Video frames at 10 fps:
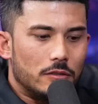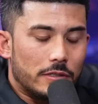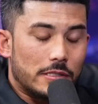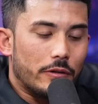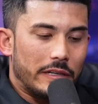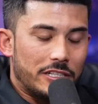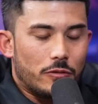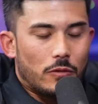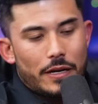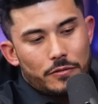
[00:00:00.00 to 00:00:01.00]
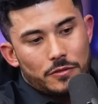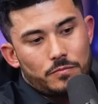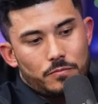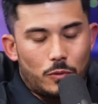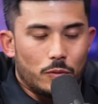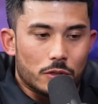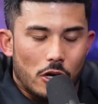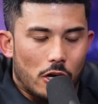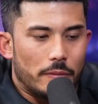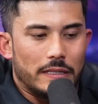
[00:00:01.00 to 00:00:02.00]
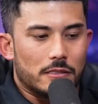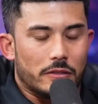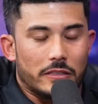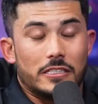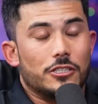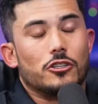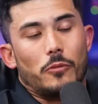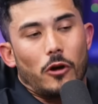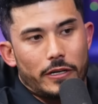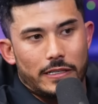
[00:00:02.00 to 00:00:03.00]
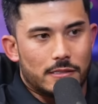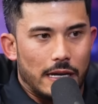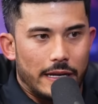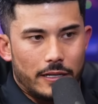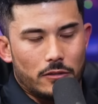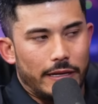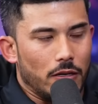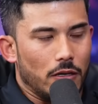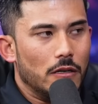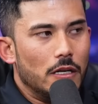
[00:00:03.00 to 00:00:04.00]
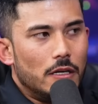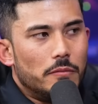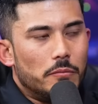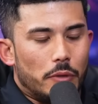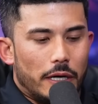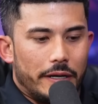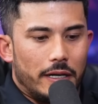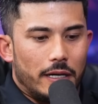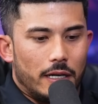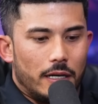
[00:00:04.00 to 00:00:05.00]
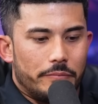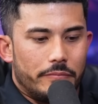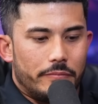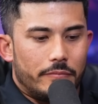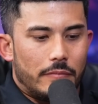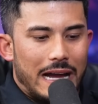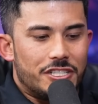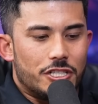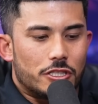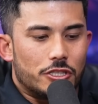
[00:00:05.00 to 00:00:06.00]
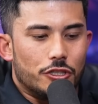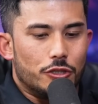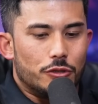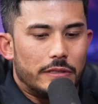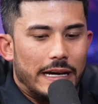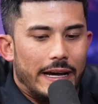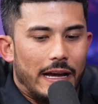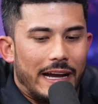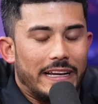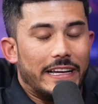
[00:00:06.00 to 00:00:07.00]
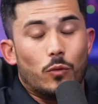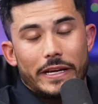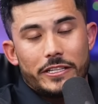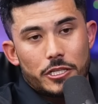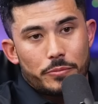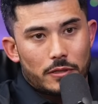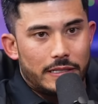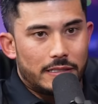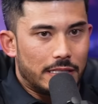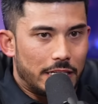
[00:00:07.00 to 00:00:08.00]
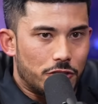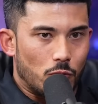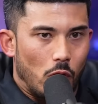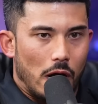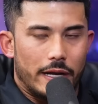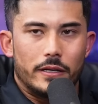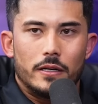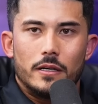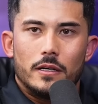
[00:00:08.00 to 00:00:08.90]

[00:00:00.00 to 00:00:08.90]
the reason I went nationwide was, we'll talk about this on the digital marketing side here later, but I just knew that I could get way cheaper leads nationwide.